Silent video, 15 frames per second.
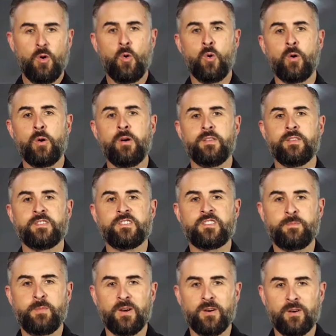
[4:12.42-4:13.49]
or the
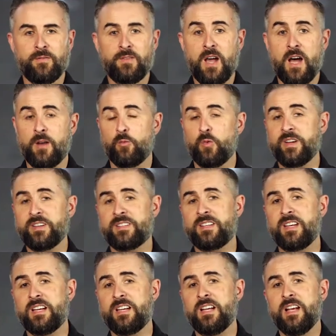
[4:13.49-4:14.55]
Spirit of God. We
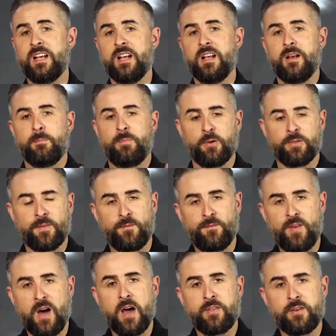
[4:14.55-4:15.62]
see both the
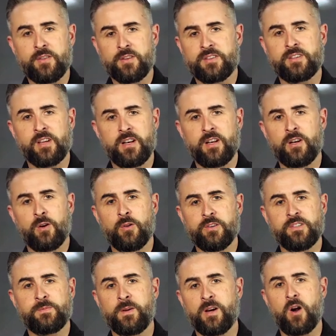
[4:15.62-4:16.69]
Father, the Son, and the Holy
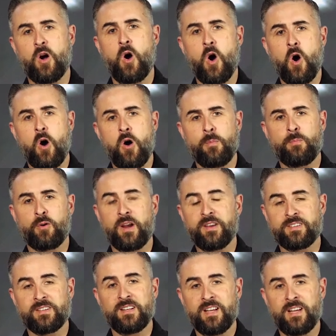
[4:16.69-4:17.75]
Spirit all
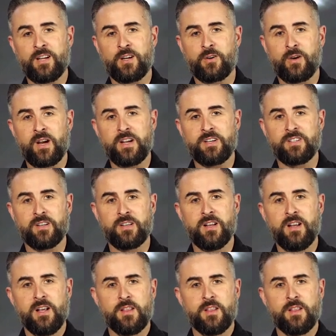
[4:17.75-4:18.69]
present in creation.